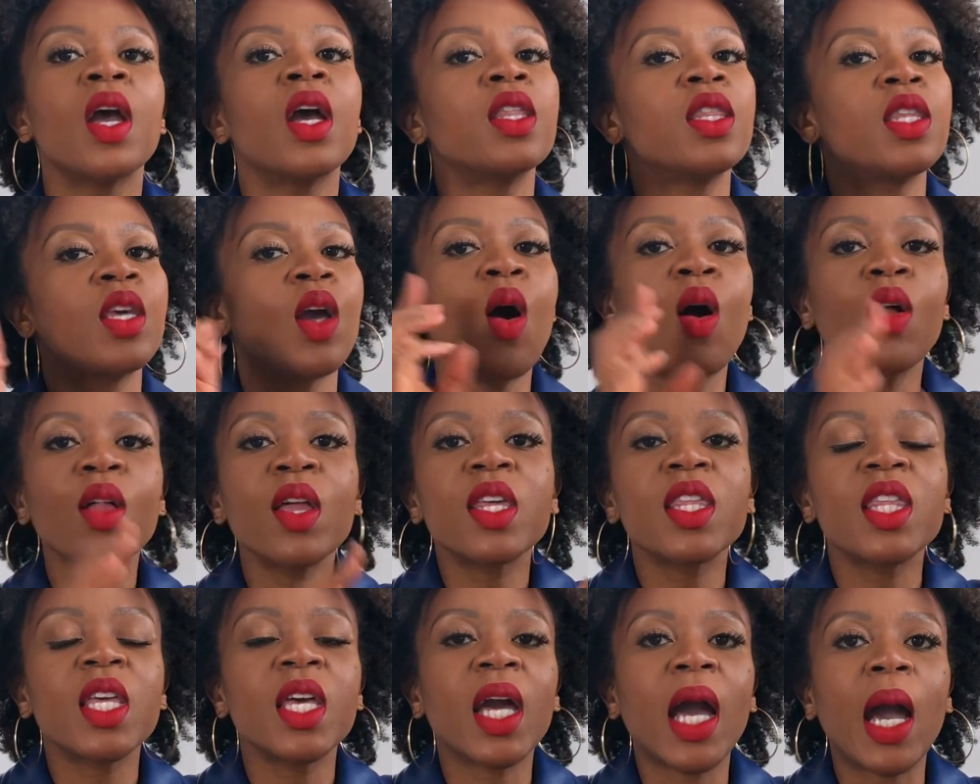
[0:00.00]
The
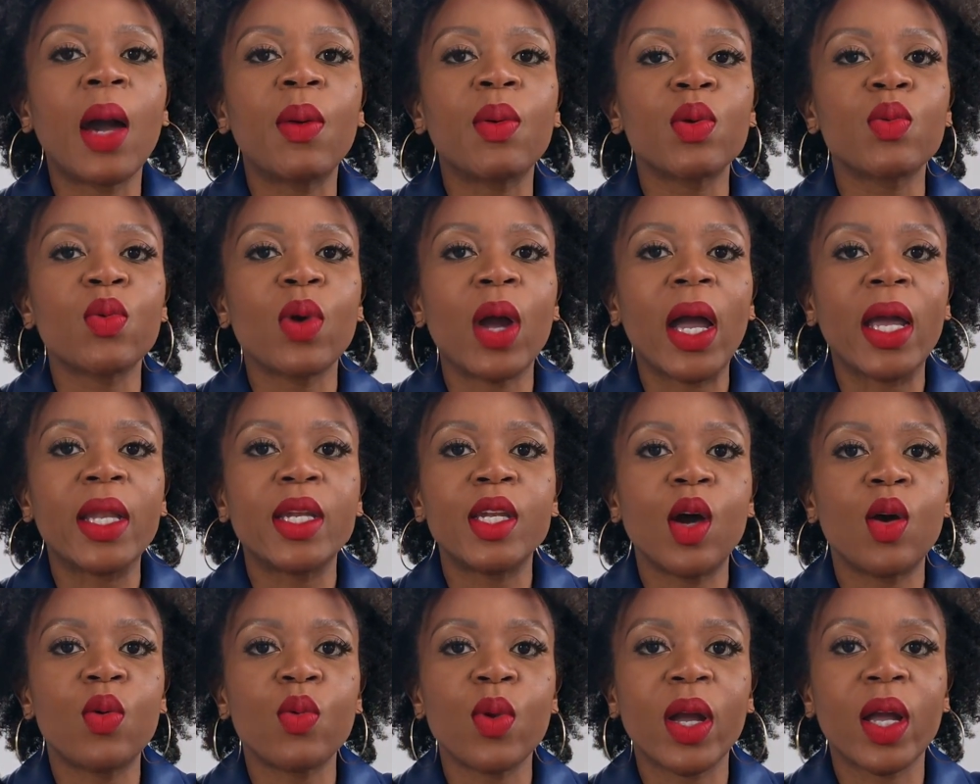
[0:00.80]
only thing I would I
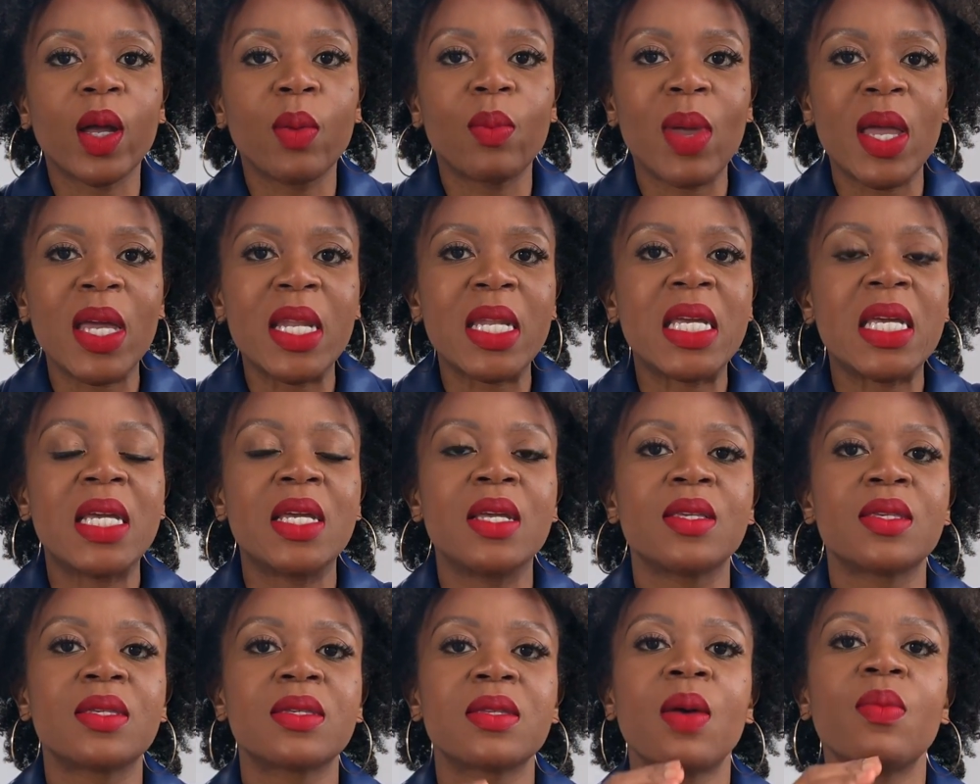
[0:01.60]
don't recommend
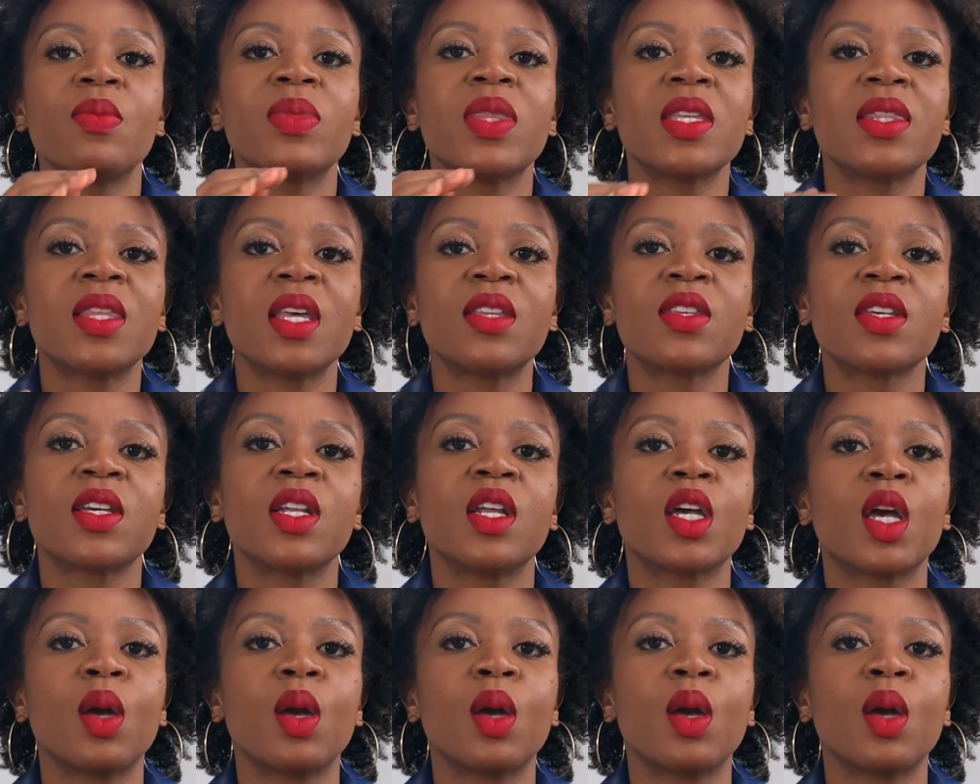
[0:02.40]
is something that's gonna